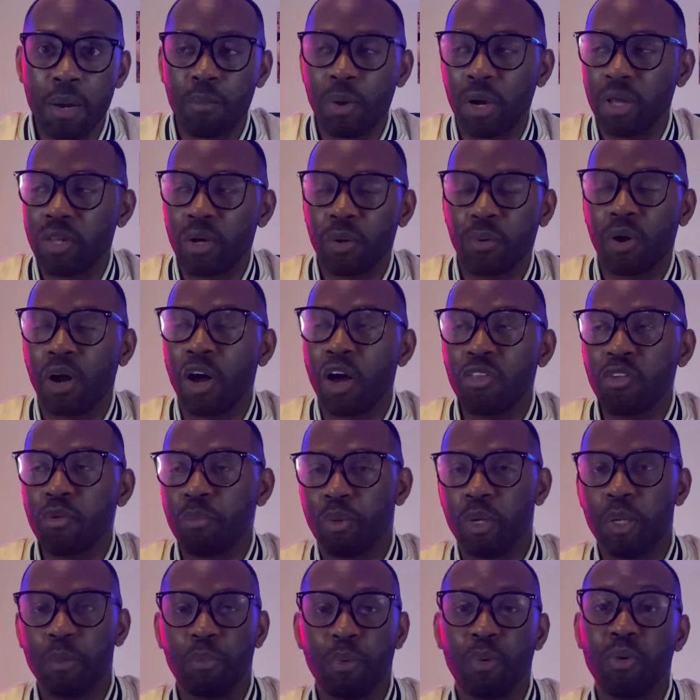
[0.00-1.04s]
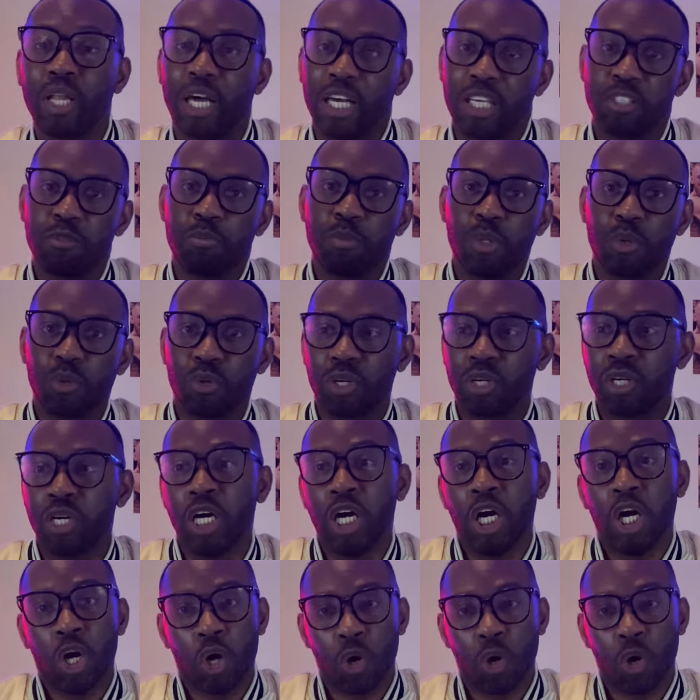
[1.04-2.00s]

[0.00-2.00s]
While there were other people, like Spilka,